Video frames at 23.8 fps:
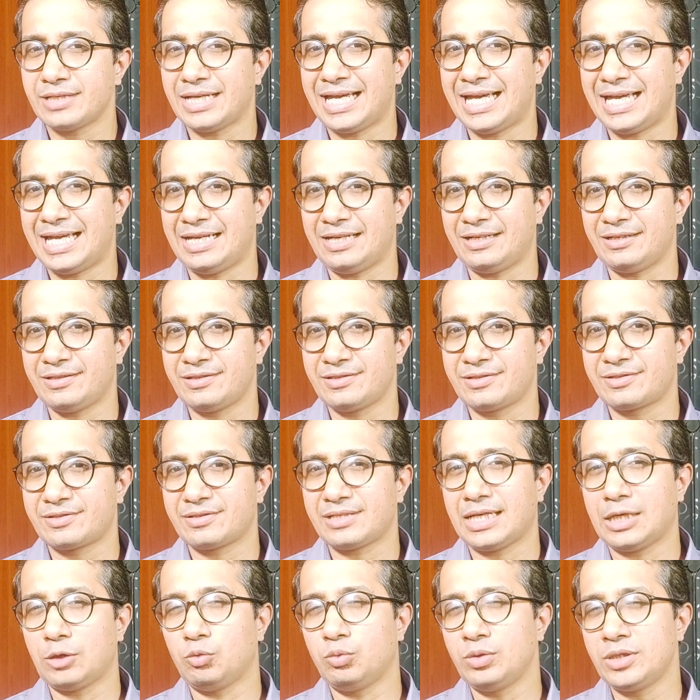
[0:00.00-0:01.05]
as
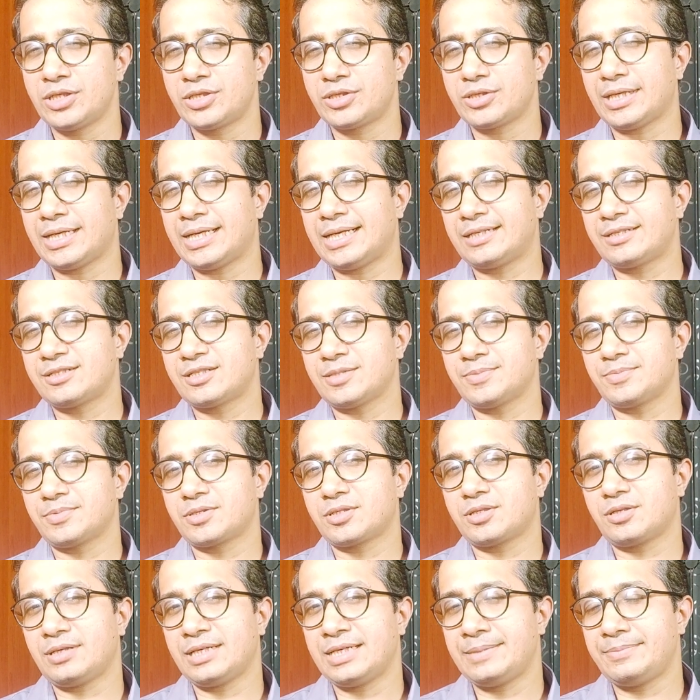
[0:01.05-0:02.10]
I wish I had
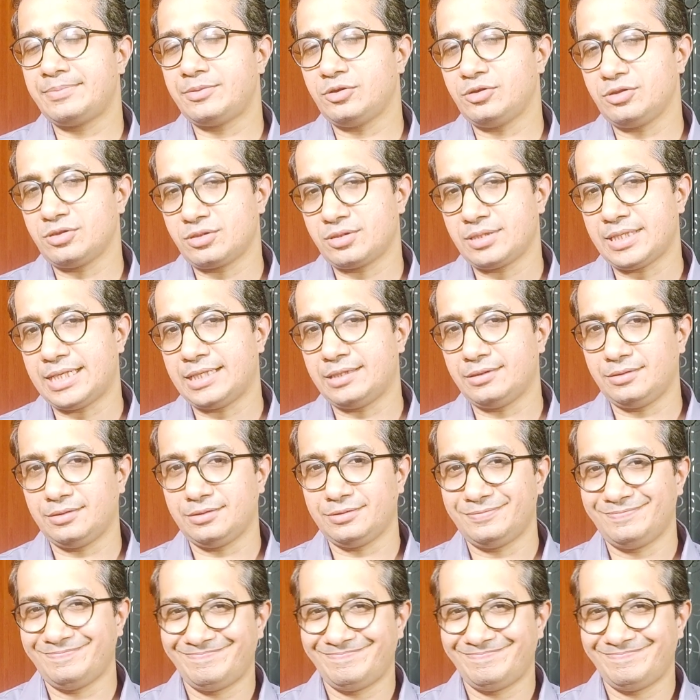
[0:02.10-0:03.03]
subscribed to this channel.